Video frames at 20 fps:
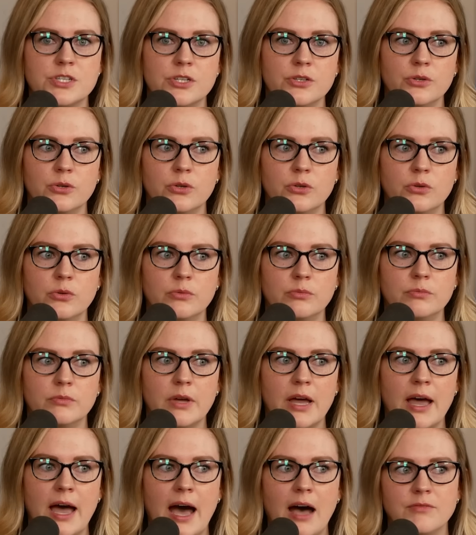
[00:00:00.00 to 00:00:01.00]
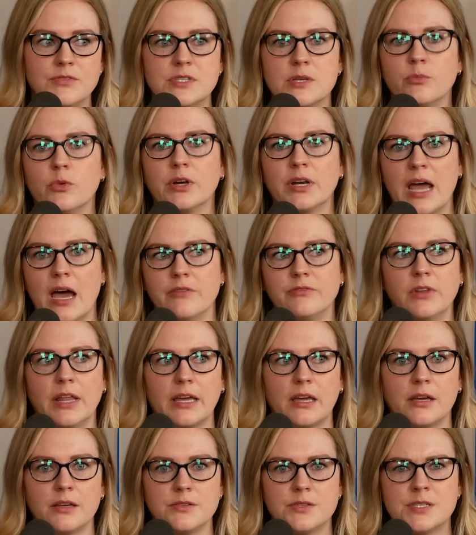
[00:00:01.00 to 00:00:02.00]
to have someone have
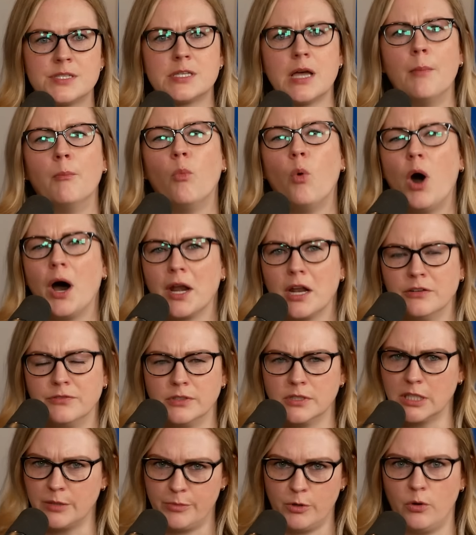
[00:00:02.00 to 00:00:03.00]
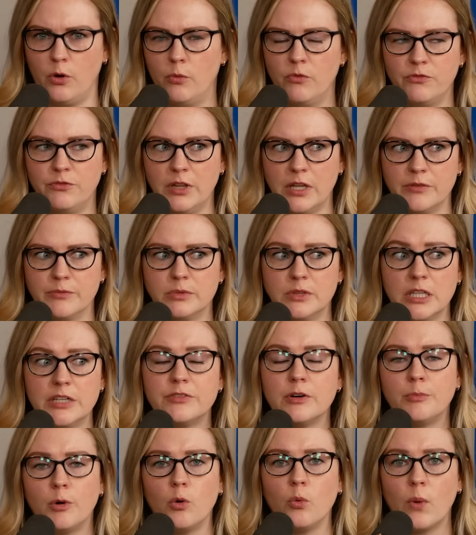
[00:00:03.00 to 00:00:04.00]
like somewhat of a
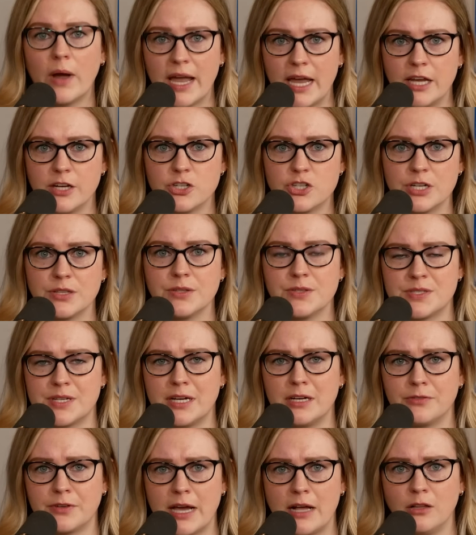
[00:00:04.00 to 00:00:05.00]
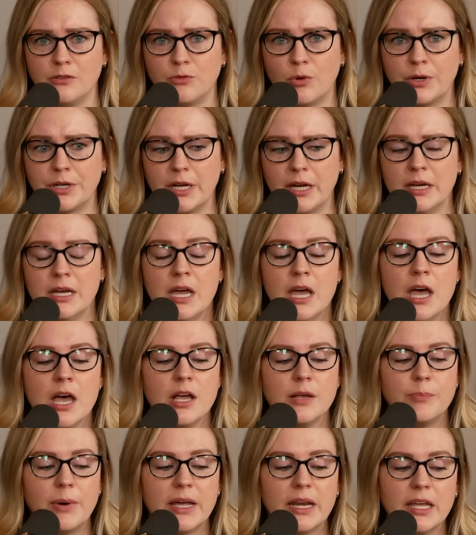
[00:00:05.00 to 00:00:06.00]
livable wage in the state of California.
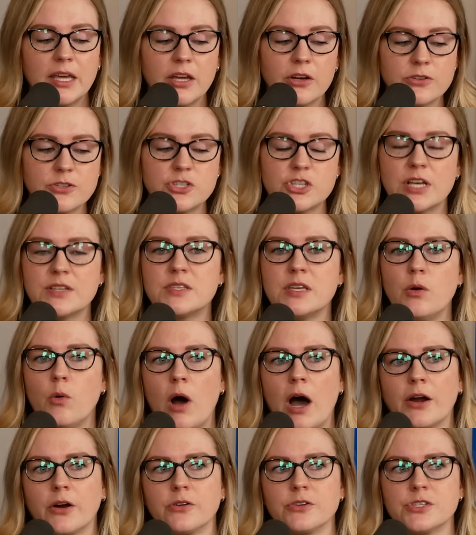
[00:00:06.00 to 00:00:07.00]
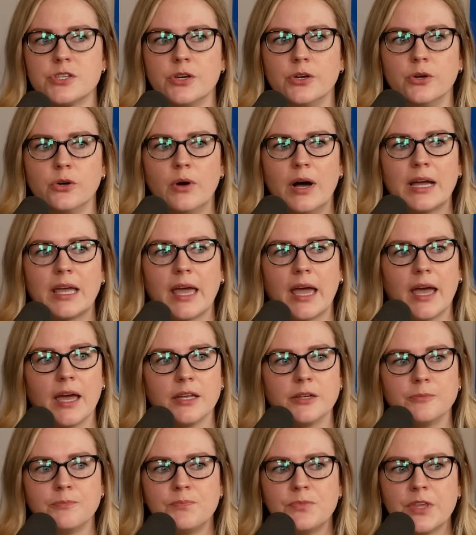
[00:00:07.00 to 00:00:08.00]
But here's Jesse Waters, who,
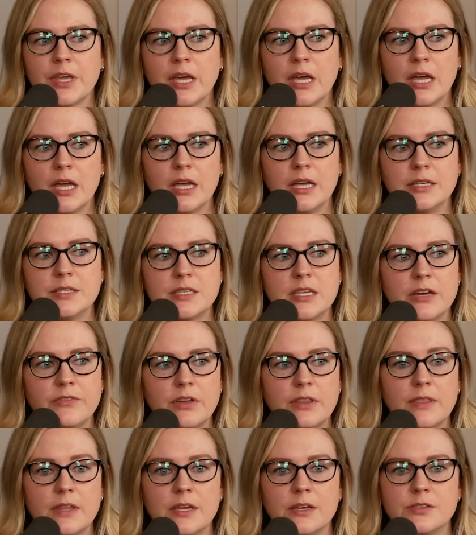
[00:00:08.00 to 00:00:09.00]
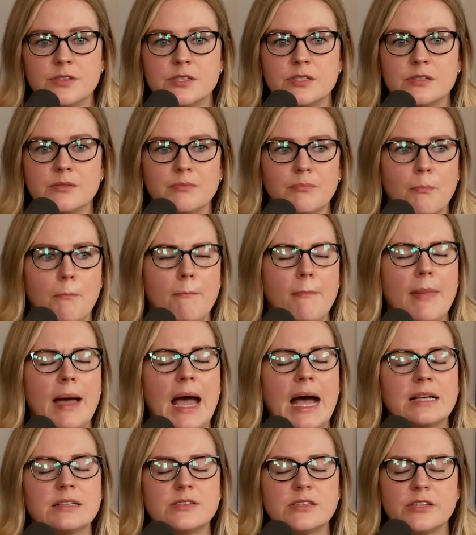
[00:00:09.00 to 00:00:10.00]
again, is given this
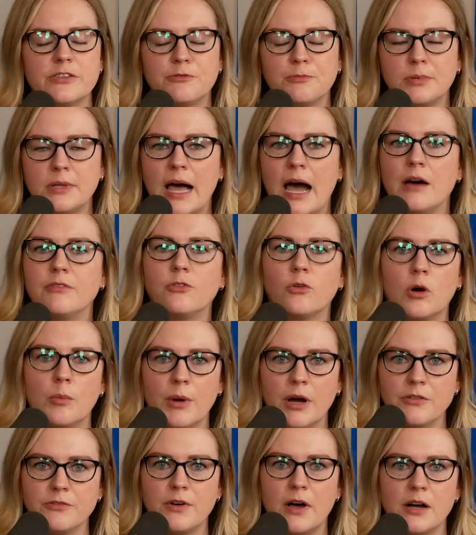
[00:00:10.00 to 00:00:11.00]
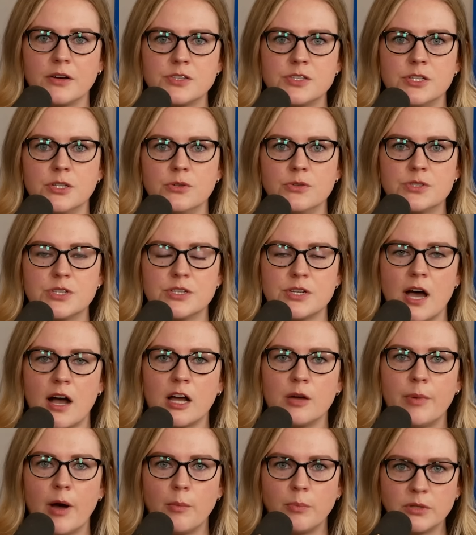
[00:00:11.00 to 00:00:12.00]
massive platform on Fox News to
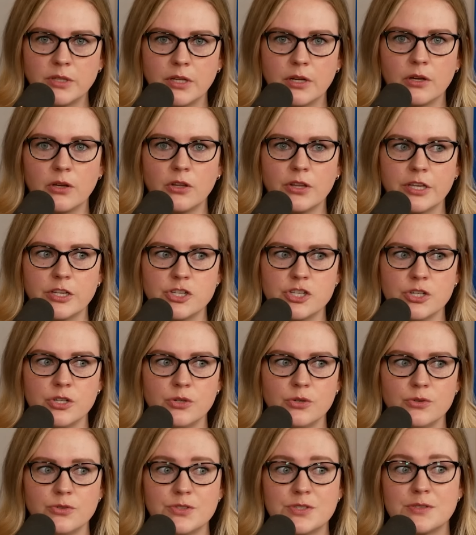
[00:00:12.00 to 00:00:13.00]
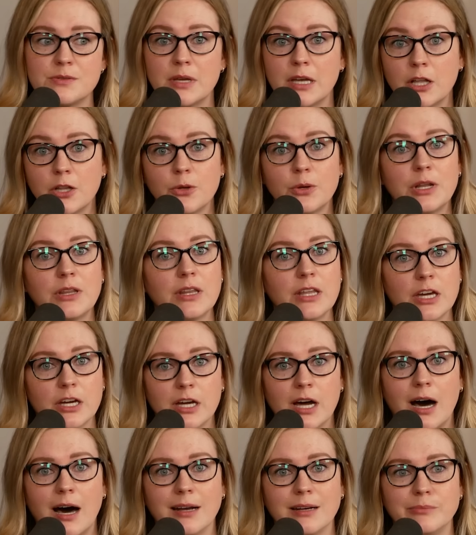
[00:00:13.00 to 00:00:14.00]
talk about political issues, including the
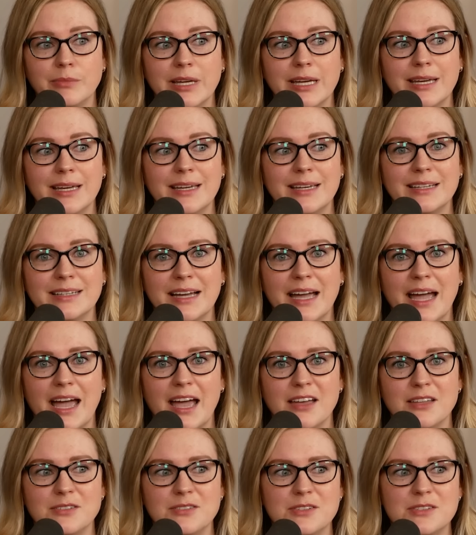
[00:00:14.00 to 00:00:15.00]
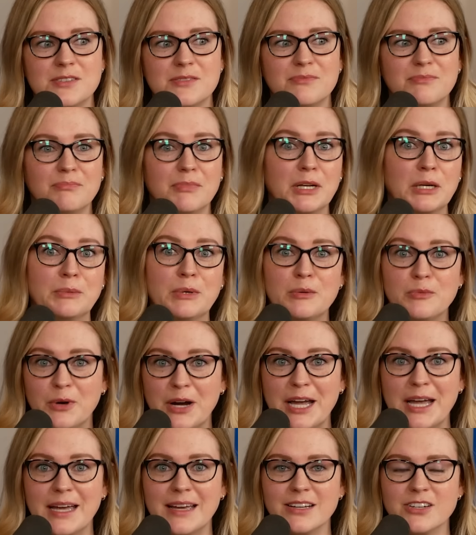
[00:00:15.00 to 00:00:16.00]
economy and minimum
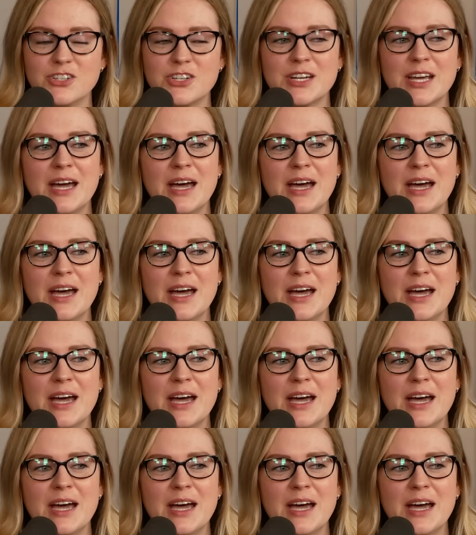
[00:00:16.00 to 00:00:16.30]
wage.